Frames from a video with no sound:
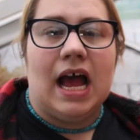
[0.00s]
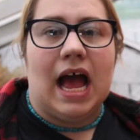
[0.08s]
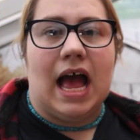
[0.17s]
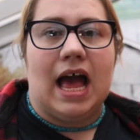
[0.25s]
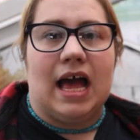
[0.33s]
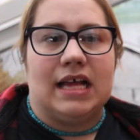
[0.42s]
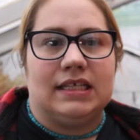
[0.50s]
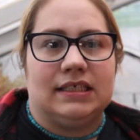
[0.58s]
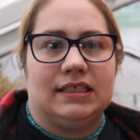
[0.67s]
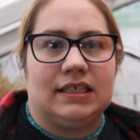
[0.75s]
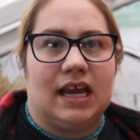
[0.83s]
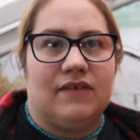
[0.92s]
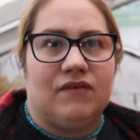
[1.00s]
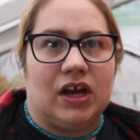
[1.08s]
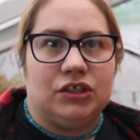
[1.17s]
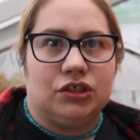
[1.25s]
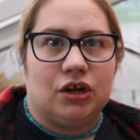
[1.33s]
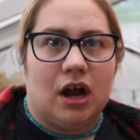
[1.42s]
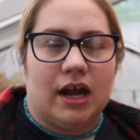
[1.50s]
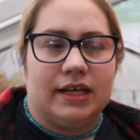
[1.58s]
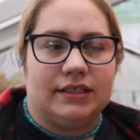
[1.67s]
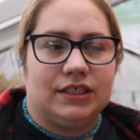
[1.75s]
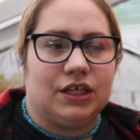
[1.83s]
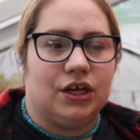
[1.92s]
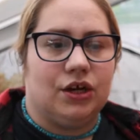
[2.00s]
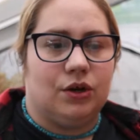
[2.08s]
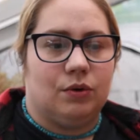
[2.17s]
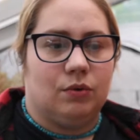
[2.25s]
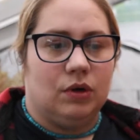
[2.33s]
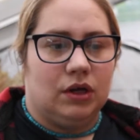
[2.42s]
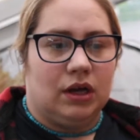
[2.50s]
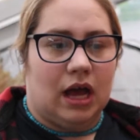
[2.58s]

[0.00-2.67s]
and if I try to